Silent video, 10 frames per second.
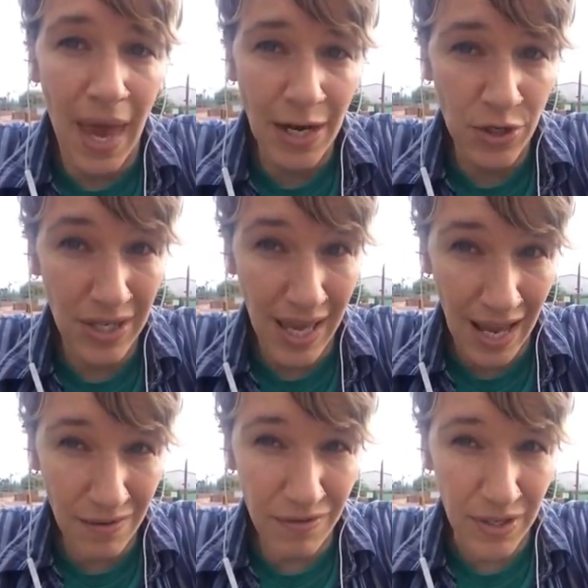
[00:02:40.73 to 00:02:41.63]
actually
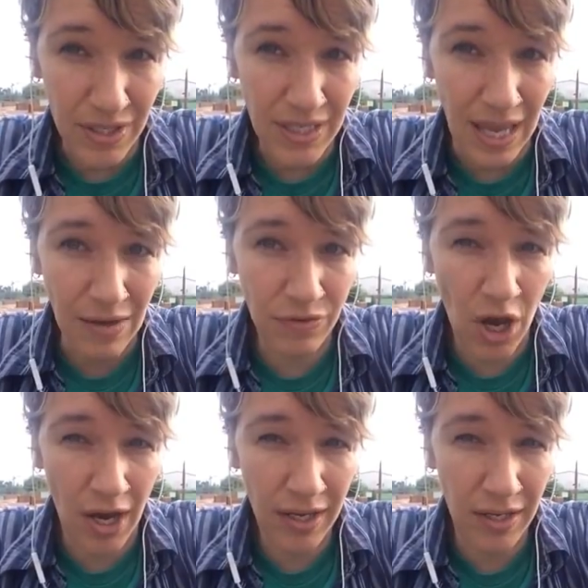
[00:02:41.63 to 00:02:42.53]
can feel safe
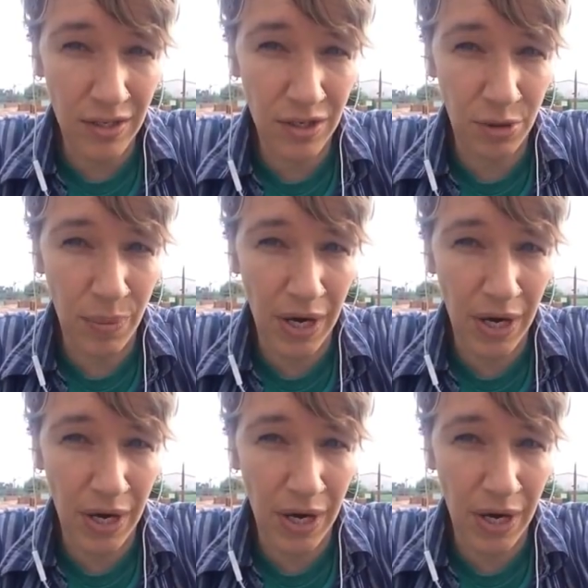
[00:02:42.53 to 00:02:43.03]
talking to your